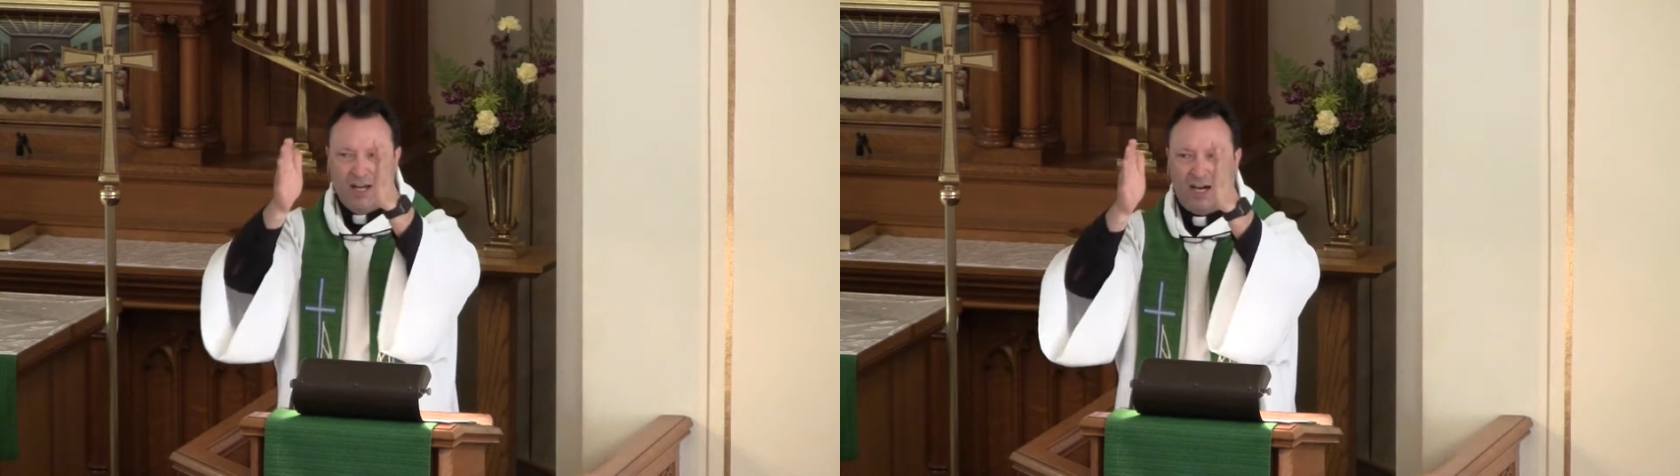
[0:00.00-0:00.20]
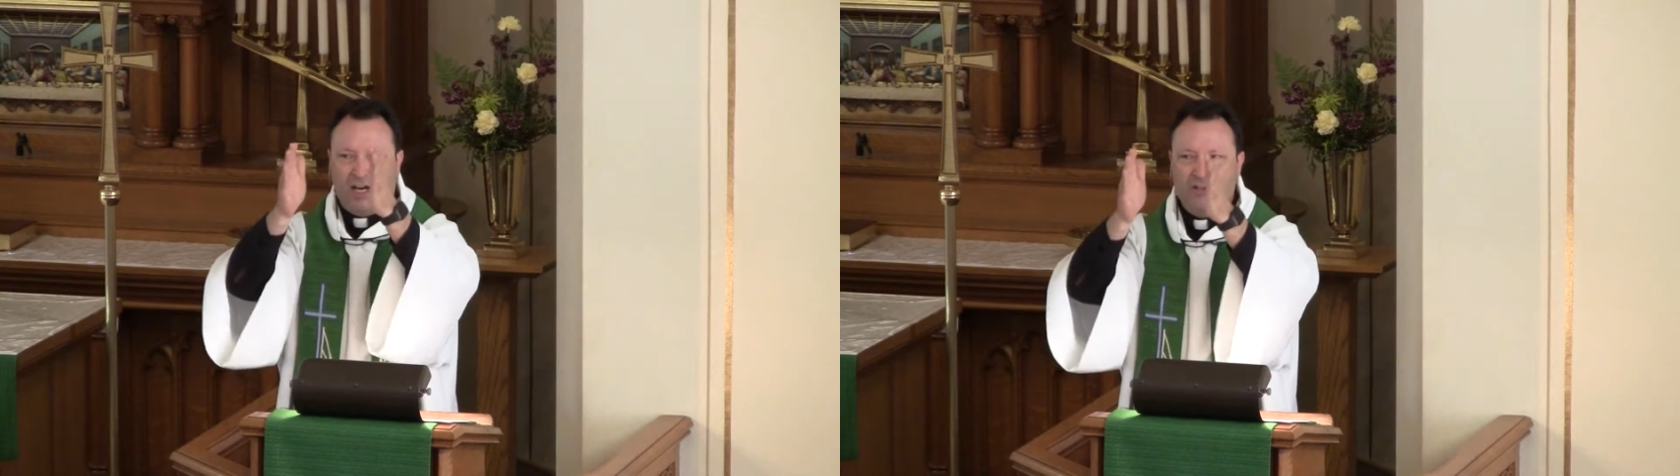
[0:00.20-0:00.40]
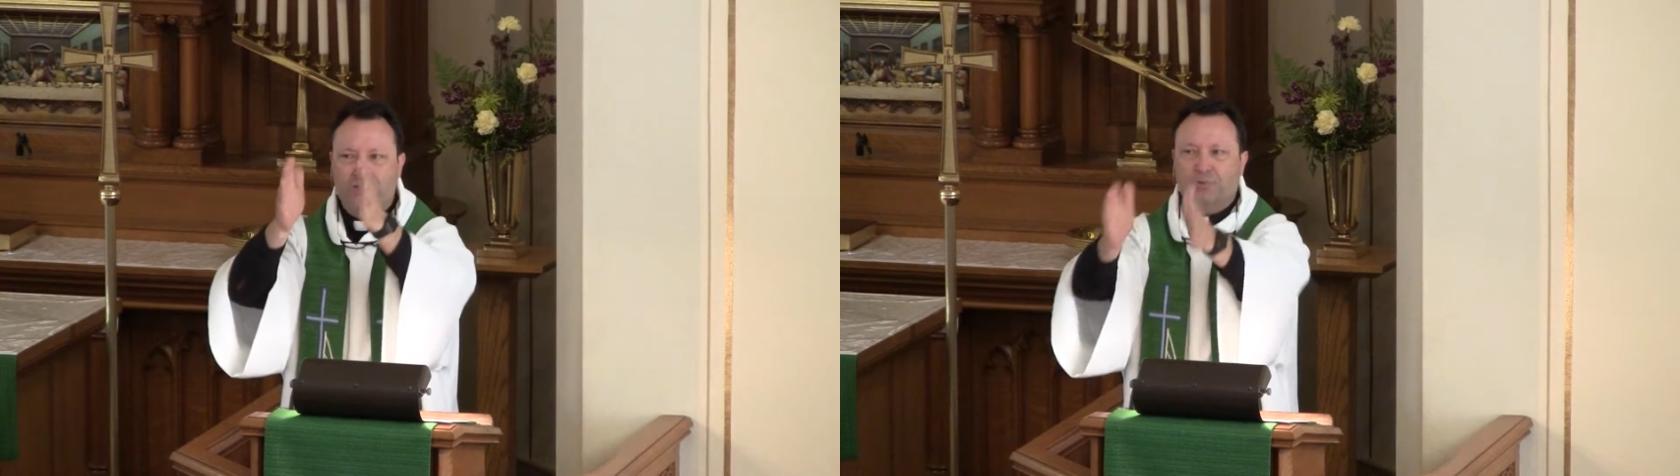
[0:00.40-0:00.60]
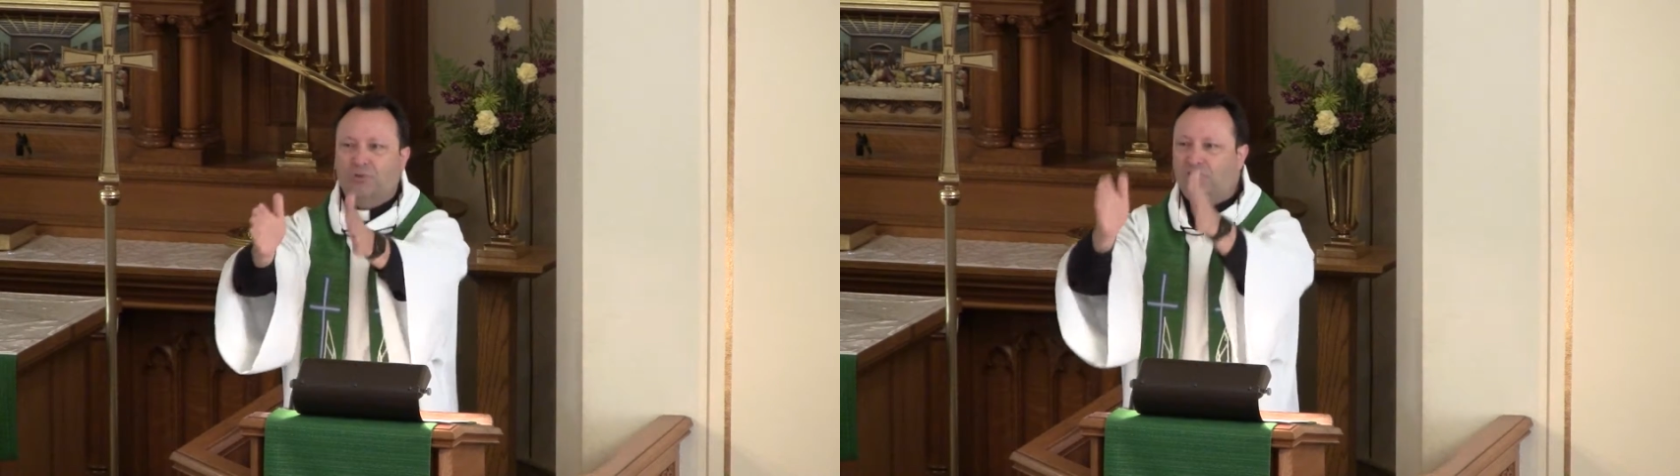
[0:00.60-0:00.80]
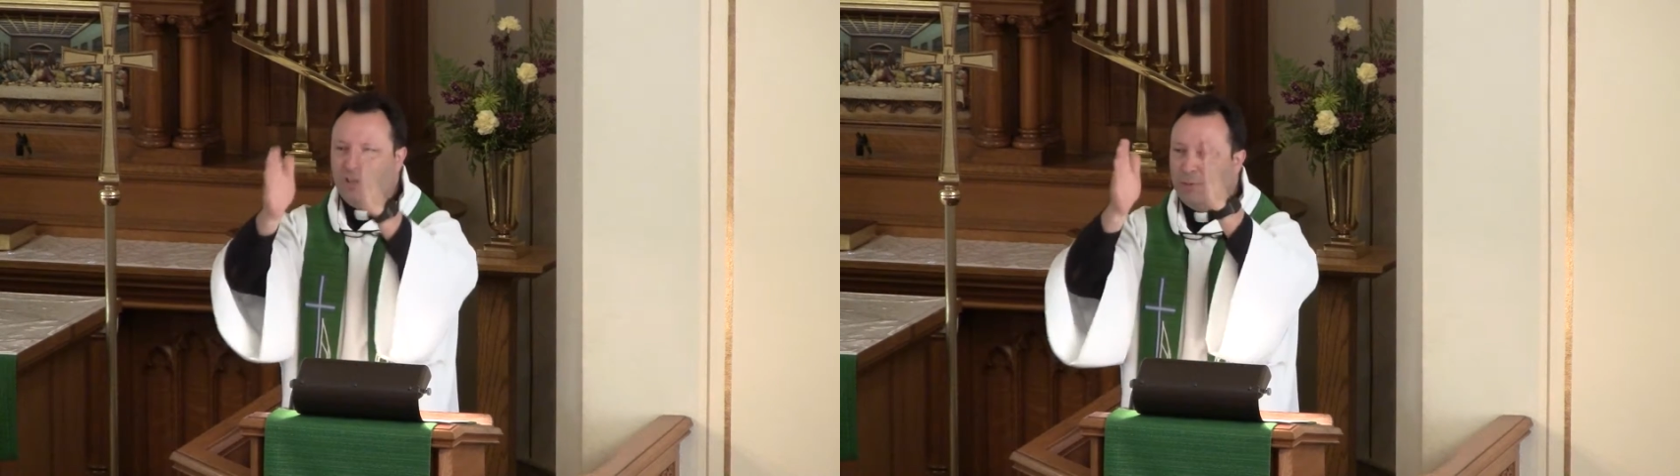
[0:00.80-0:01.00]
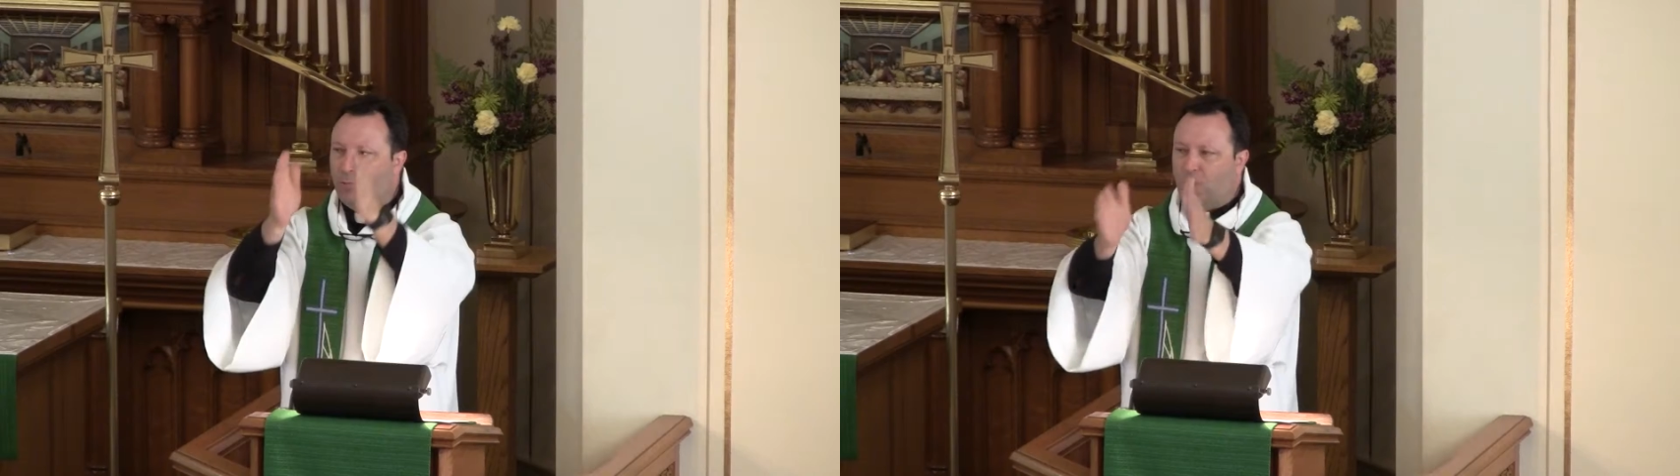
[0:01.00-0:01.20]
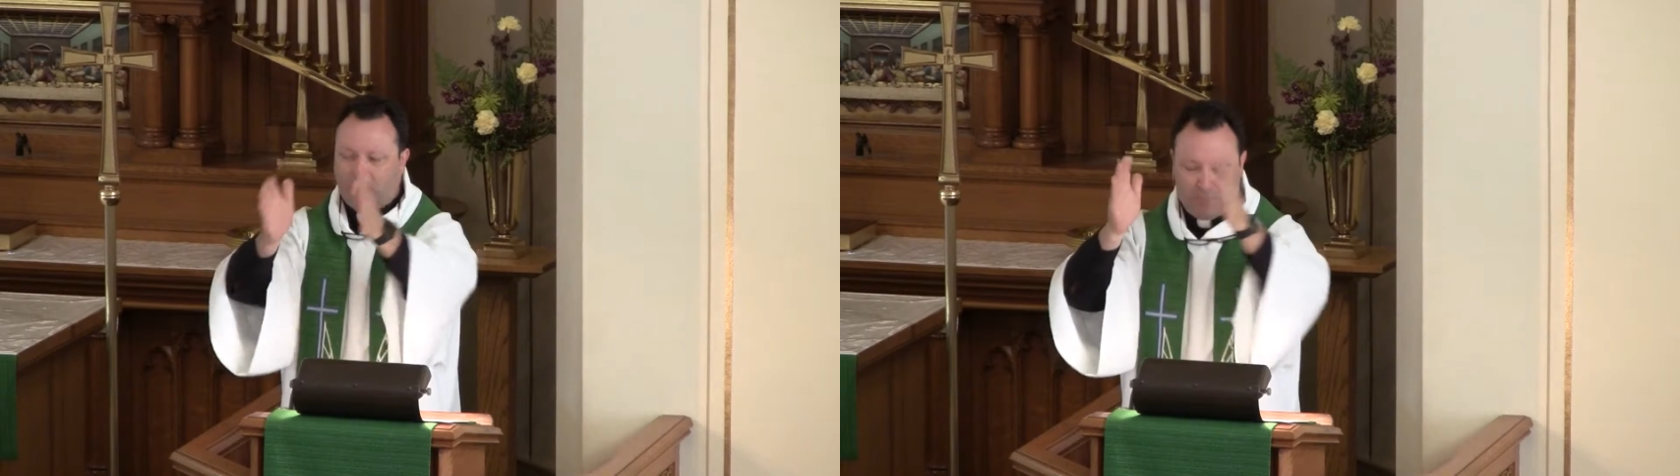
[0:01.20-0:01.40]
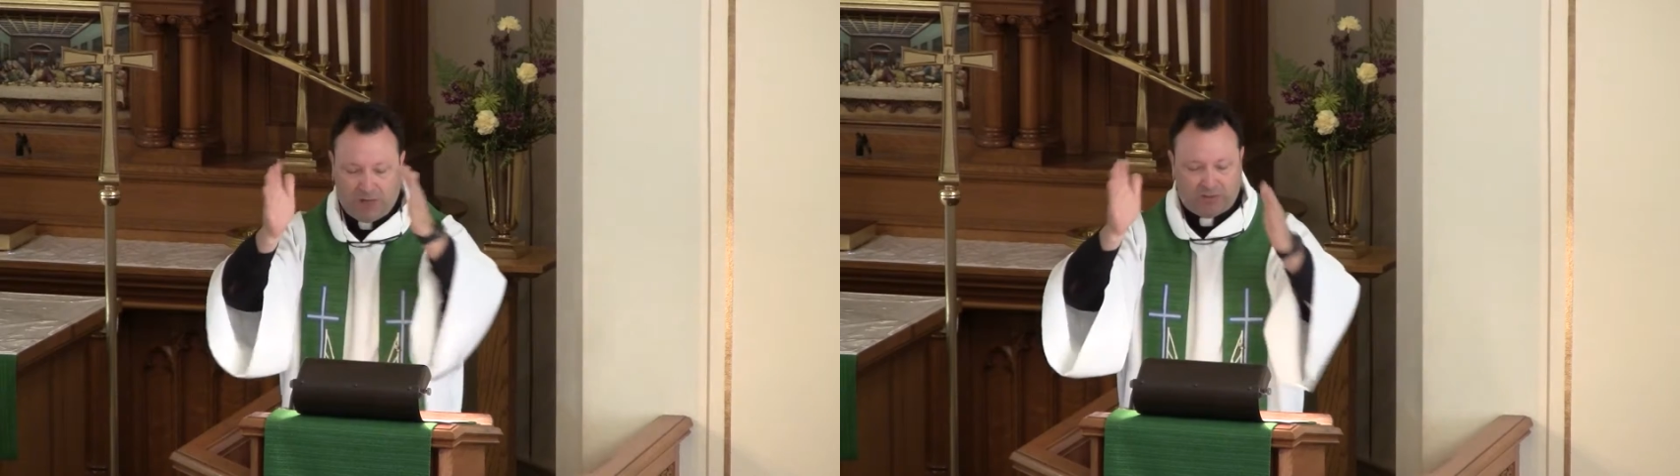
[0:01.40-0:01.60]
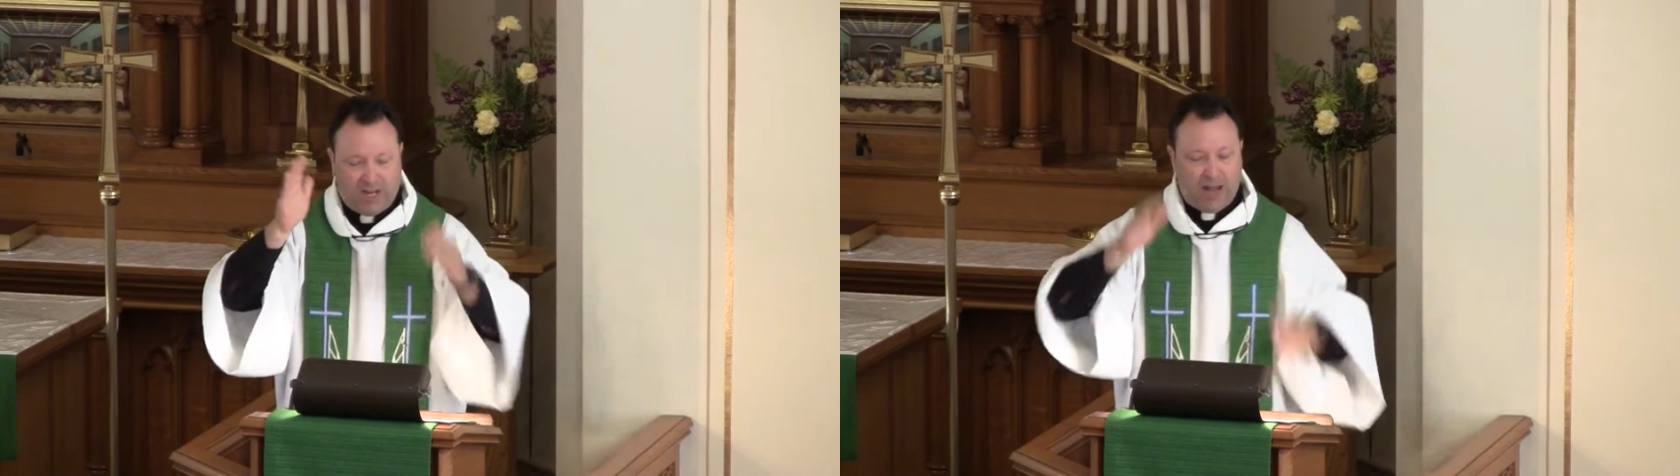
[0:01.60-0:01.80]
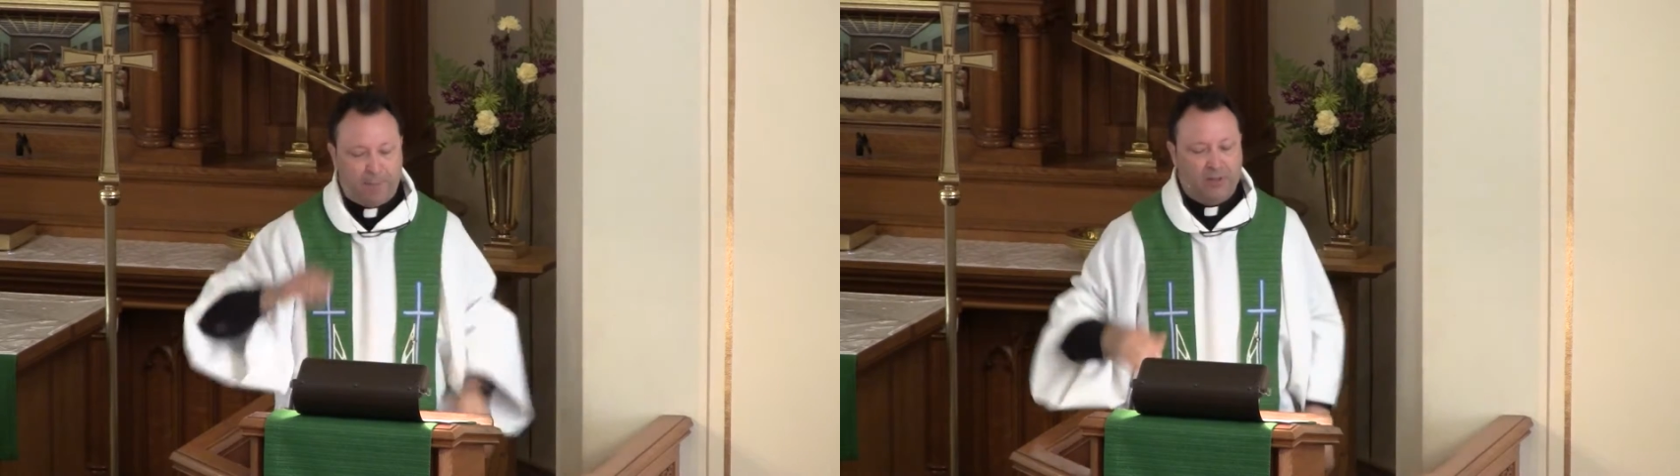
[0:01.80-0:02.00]
on Jerusalem and what must
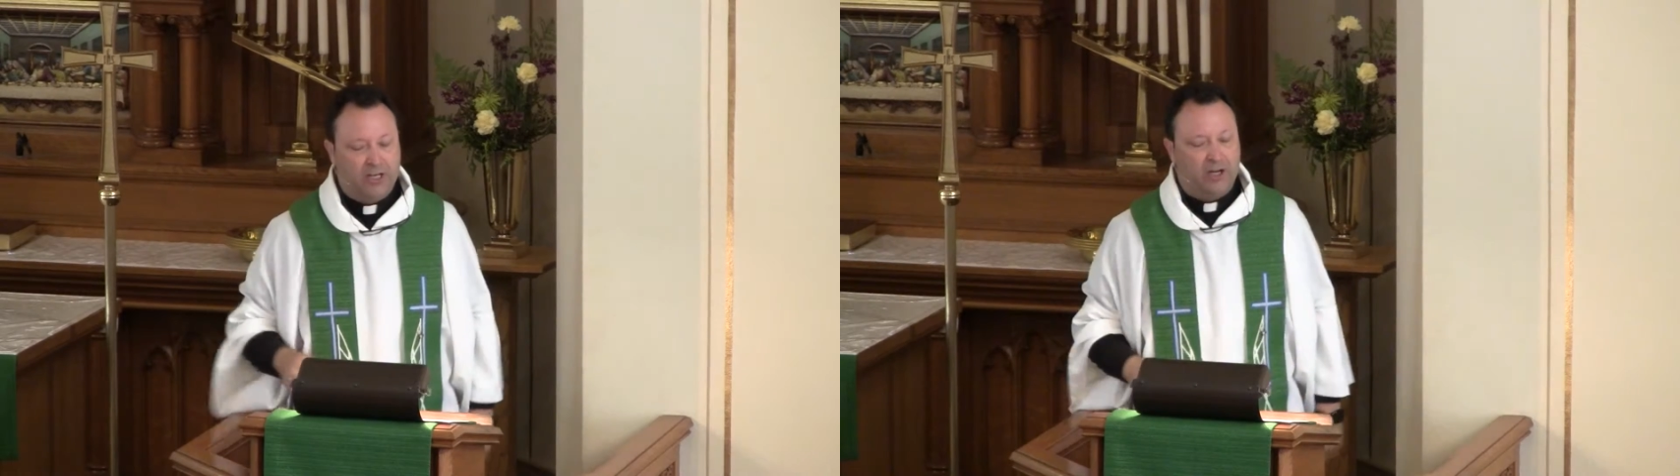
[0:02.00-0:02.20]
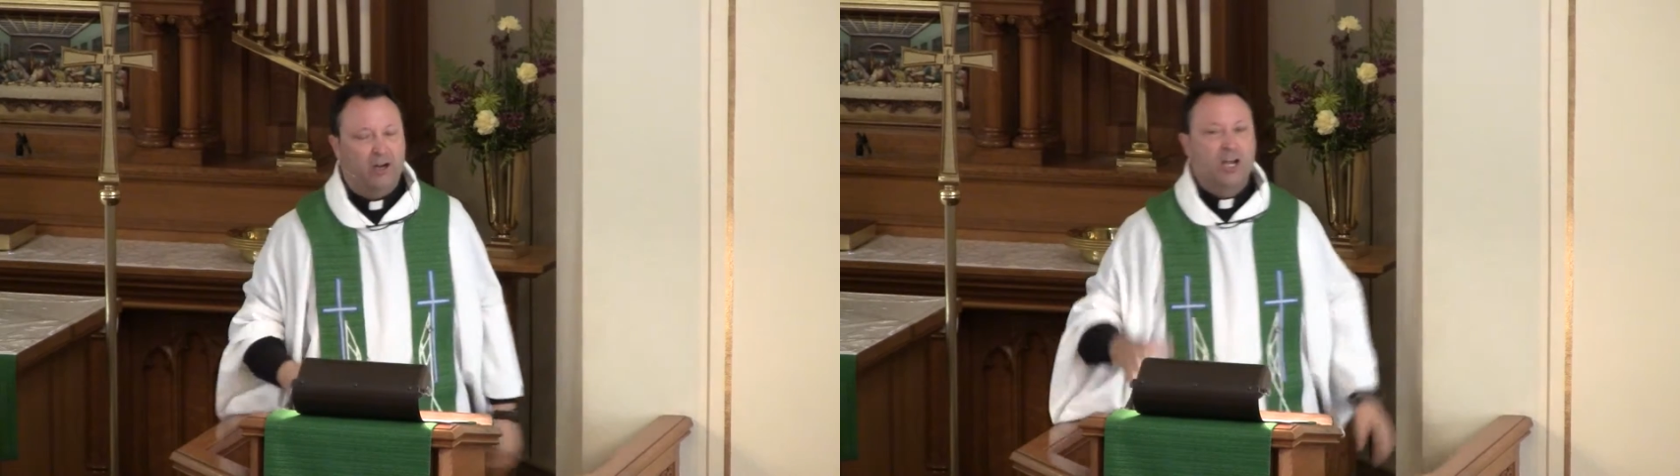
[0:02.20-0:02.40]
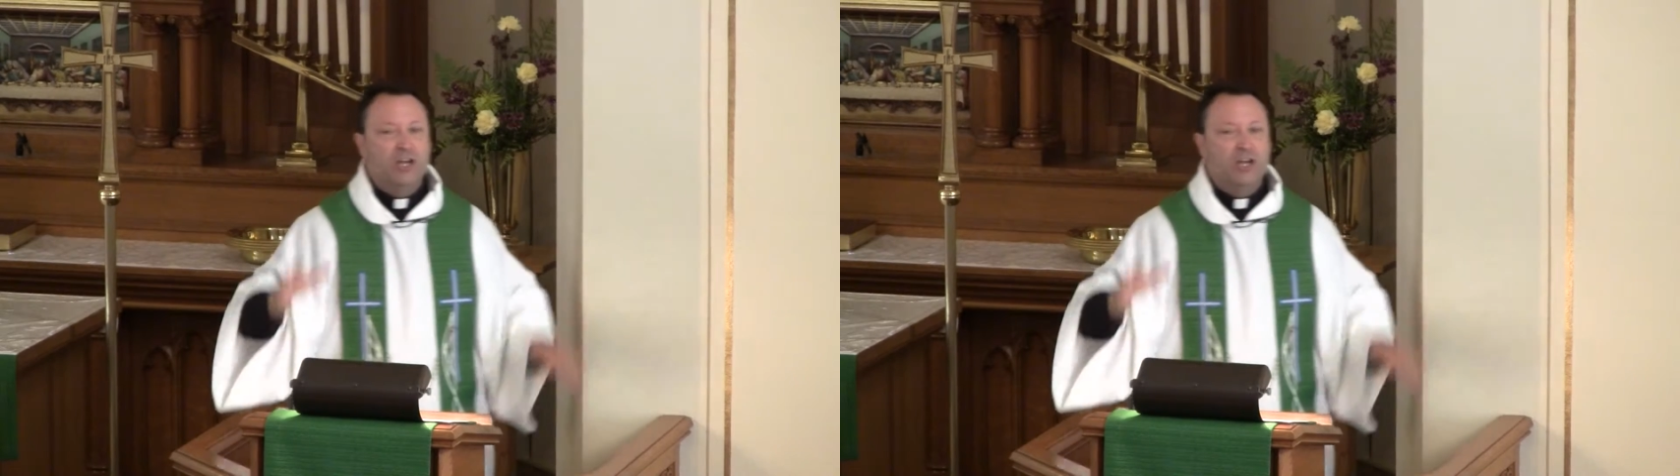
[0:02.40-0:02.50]
happen there.